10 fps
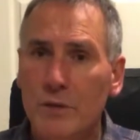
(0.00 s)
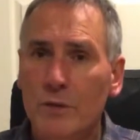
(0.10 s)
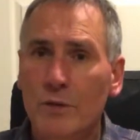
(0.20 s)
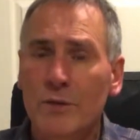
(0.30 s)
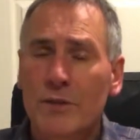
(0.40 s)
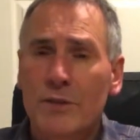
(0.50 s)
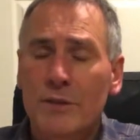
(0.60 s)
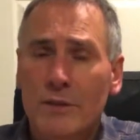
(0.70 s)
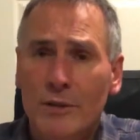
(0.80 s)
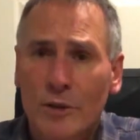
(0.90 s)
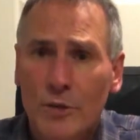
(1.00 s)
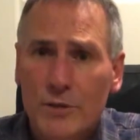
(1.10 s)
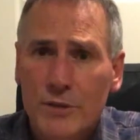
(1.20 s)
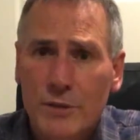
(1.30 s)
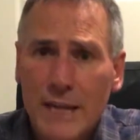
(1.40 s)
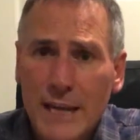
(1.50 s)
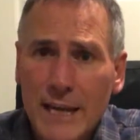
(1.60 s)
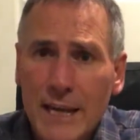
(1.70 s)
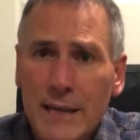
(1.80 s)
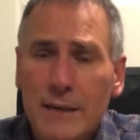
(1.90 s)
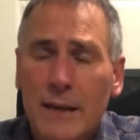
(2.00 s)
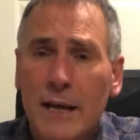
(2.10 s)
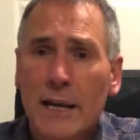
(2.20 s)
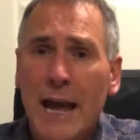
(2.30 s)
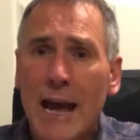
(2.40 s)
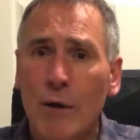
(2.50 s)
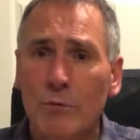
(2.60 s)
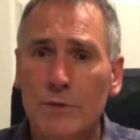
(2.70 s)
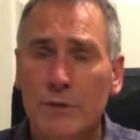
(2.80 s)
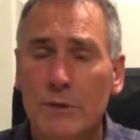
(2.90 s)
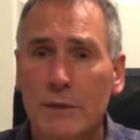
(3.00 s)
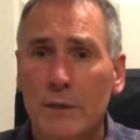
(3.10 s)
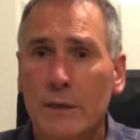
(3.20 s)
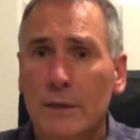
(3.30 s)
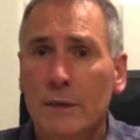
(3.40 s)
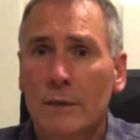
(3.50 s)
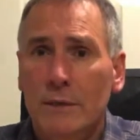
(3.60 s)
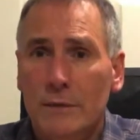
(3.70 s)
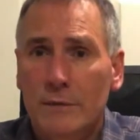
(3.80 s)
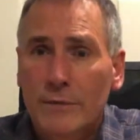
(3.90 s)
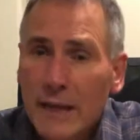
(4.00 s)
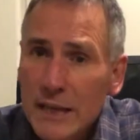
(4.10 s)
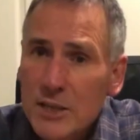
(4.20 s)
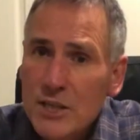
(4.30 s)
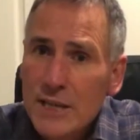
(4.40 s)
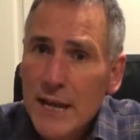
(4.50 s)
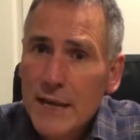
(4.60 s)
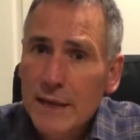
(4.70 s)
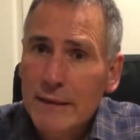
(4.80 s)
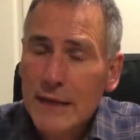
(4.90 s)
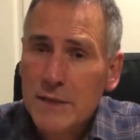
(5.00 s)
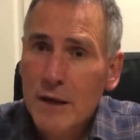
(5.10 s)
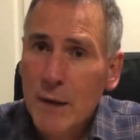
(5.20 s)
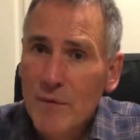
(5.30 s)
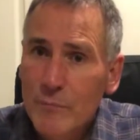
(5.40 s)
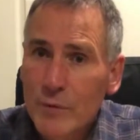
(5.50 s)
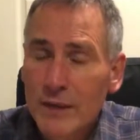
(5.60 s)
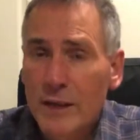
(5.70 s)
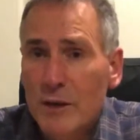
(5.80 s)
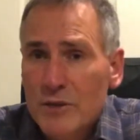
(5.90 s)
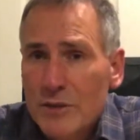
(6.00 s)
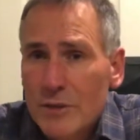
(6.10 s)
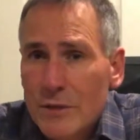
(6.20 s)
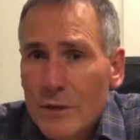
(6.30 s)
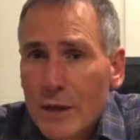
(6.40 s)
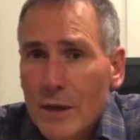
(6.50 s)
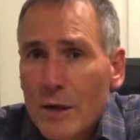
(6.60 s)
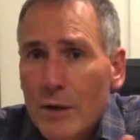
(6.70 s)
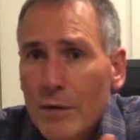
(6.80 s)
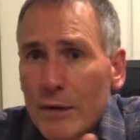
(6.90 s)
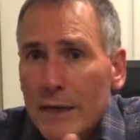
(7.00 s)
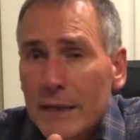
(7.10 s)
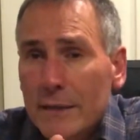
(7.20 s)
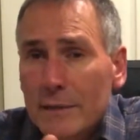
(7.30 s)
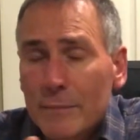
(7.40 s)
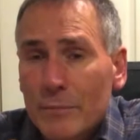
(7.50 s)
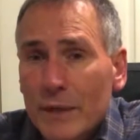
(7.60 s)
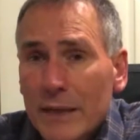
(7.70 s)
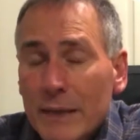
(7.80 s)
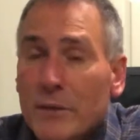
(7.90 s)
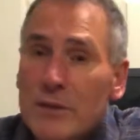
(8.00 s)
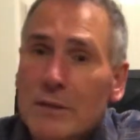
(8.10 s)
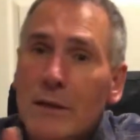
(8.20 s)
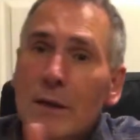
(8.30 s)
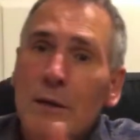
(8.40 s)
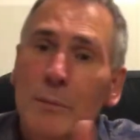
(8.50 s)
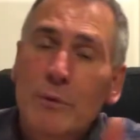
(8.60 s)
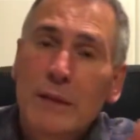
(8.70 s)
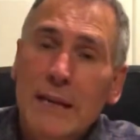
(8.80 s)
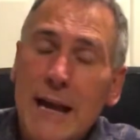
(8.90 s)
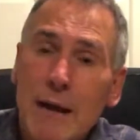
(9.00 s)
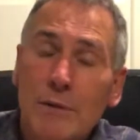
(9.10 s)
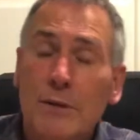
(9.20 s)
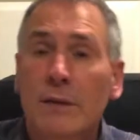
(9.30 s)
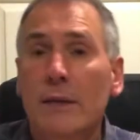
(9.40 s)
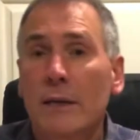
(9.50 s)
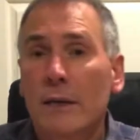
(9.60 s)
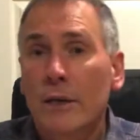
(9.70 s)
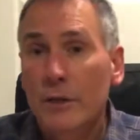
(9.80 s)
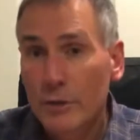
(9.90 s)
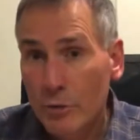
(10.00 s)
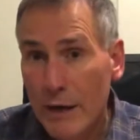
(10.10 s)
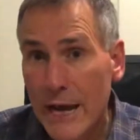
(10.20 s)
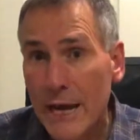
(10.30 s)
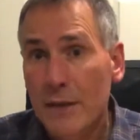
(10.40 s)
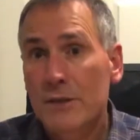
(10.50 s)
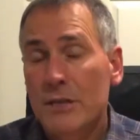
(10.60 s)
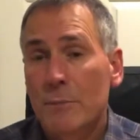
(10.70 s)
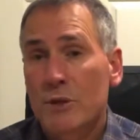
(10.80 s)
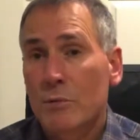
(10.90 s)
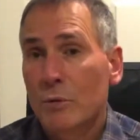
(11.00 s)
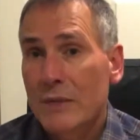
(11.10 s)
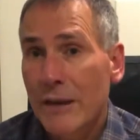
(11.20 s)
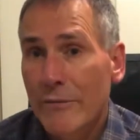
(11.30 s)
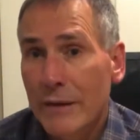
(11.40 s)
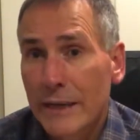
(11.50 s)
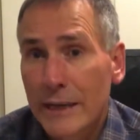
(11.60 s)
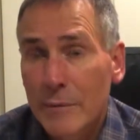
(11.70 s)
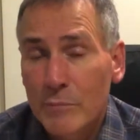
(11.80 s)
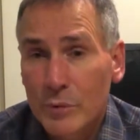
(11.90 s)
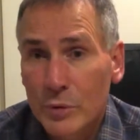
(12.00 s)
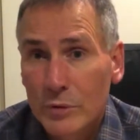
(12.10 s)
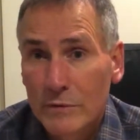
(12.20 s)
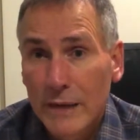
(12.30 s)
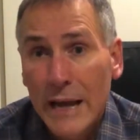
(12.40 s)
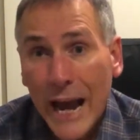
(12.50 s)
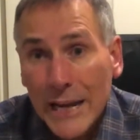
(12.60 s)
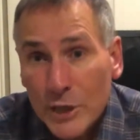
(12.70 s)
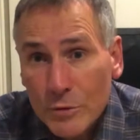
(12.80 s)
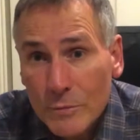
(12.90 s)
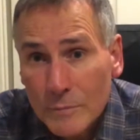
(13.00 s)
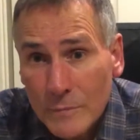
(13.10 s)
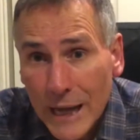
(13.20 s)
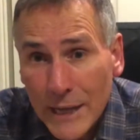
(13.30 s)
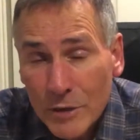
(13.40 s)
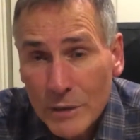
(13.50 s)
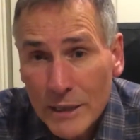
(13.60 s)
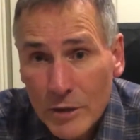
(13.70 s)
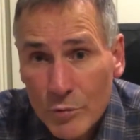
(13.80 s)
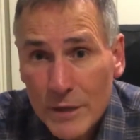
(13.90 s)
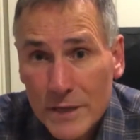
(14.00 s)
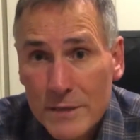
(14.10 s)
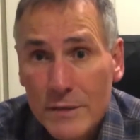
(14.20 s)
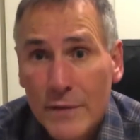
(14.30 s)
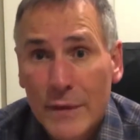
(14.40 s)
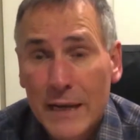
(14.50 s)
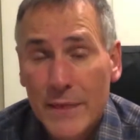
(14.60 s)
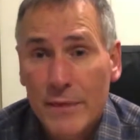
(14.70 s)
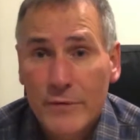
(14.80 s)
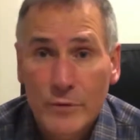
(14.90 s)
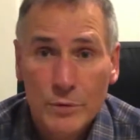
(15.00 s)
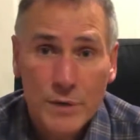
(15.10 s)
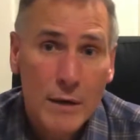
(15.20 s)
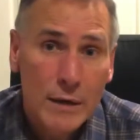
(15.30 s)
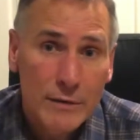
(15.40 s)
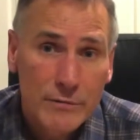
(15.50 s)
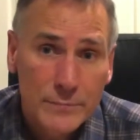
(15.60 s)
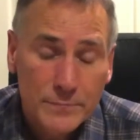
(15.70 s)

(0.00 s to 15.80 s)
constant in and out, of extending that time of breathing, slowly breathing in, slowly breathing out, your air consumption will definitely improve, and you'll increase the length of your dive.